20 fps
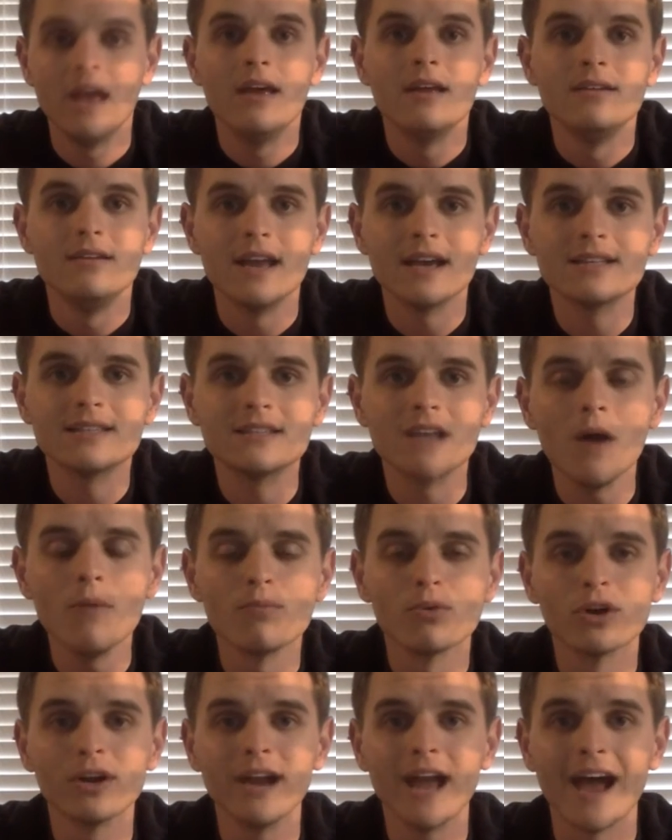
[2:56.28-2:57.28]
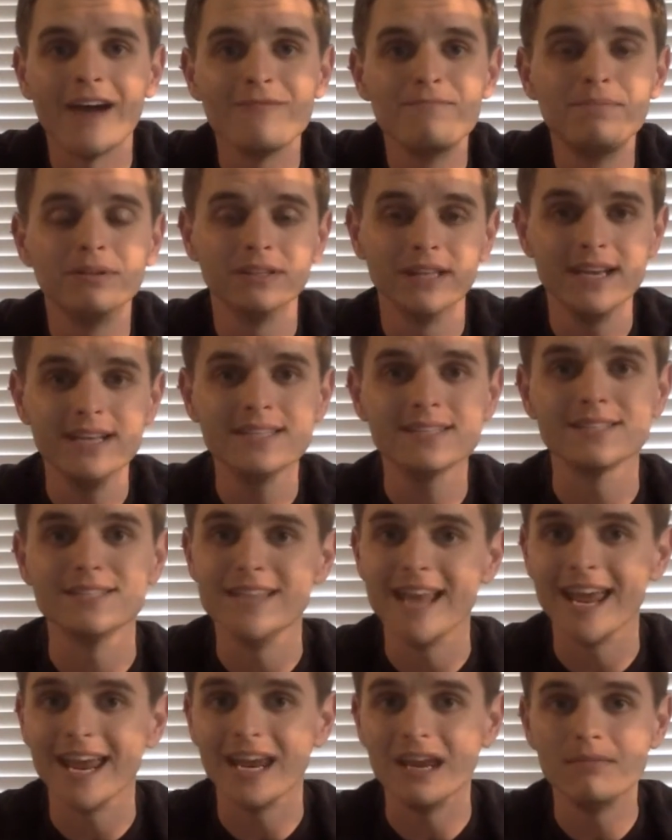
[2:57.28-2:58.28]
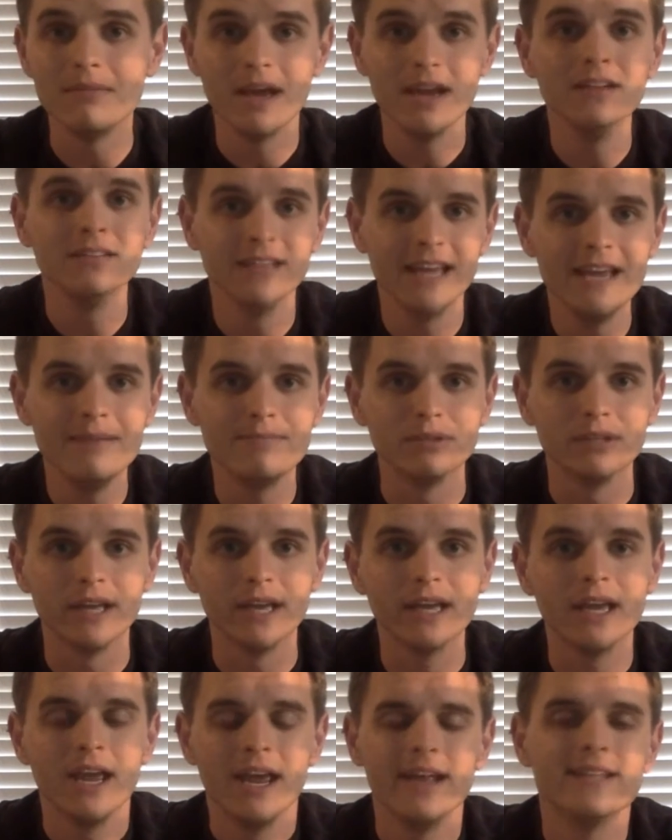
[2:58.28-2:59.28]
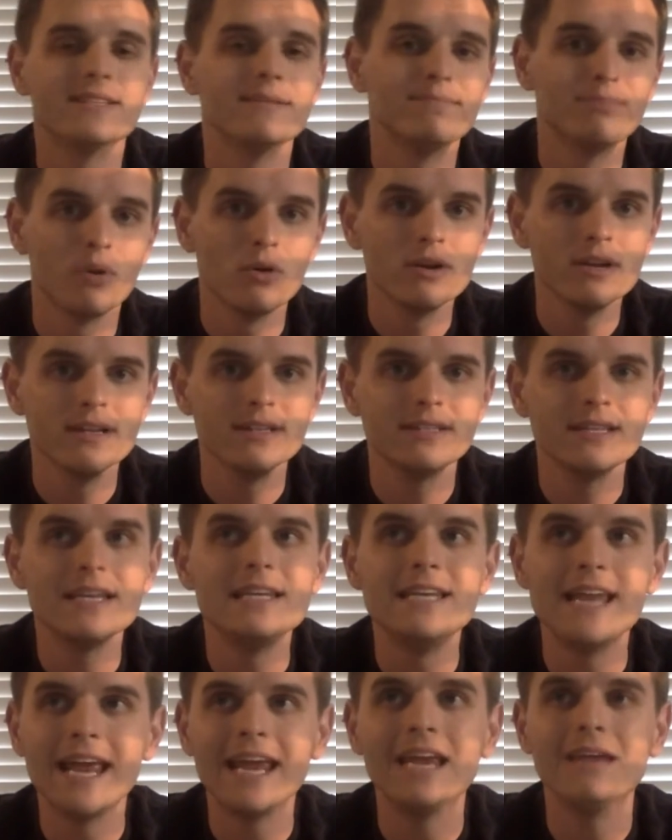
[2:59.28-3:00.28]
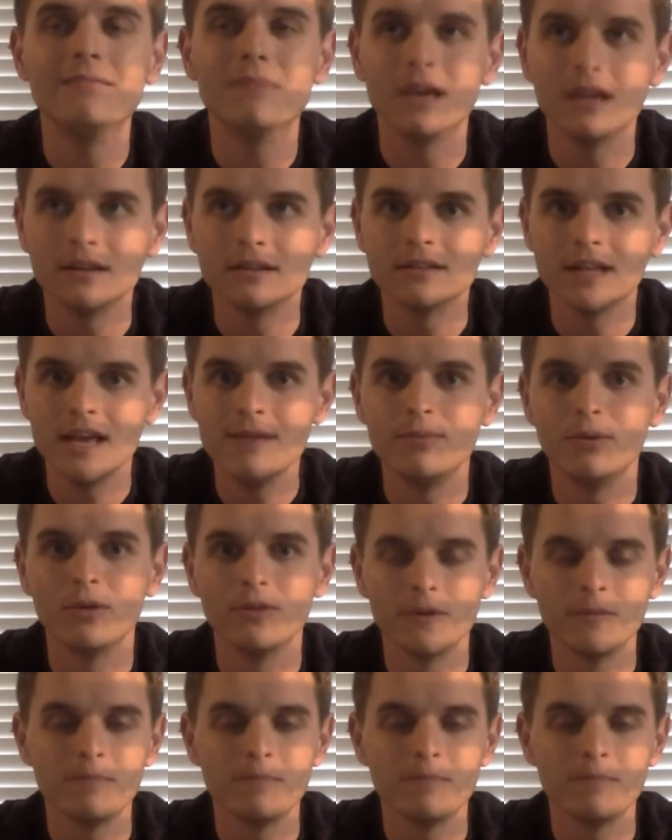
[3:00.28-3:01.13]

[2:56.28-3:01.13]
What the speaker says: Next up, we're going to have place name and labeling. It's important to name and label the